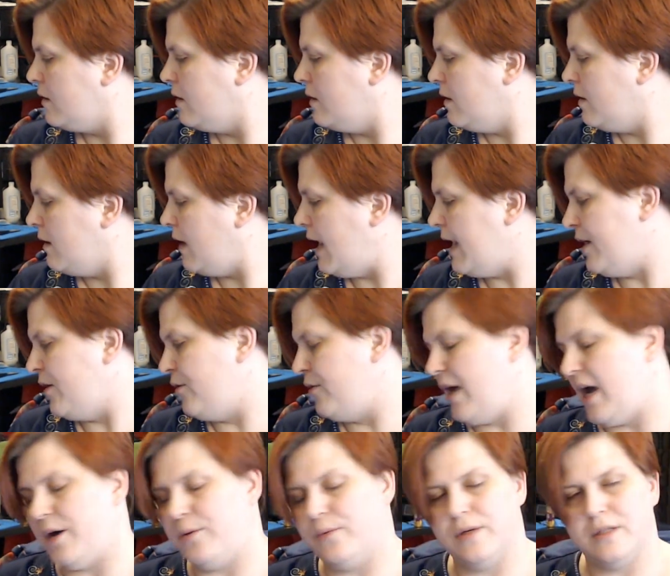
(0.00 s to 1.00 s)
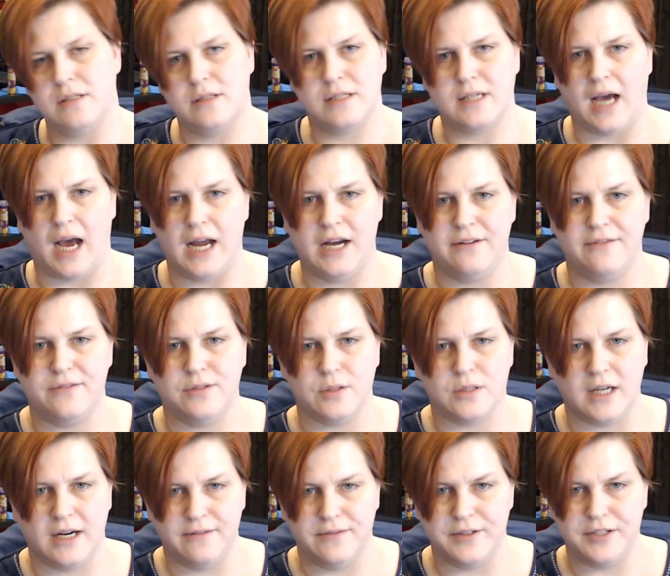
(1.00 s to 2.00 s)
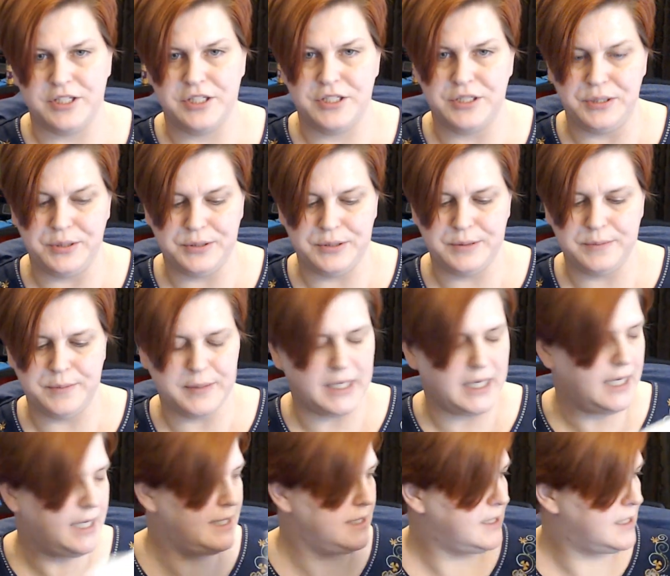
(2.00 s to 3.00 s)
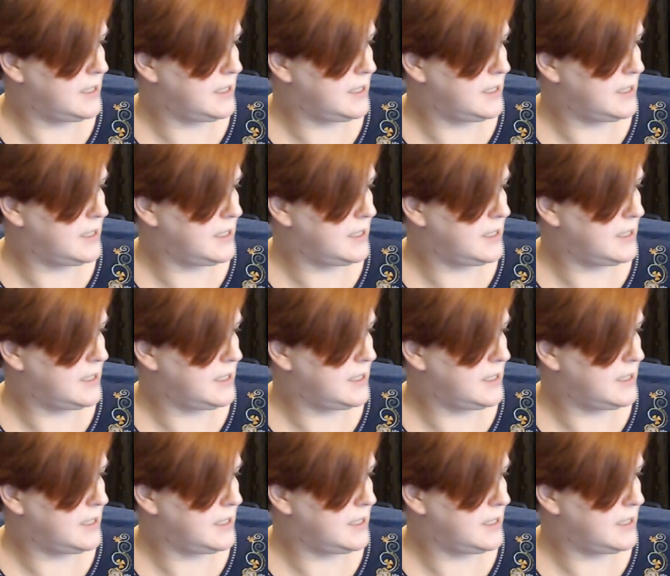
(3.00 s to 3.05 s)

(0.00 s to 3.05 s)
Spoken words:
I know that one's kind of full coverage too, but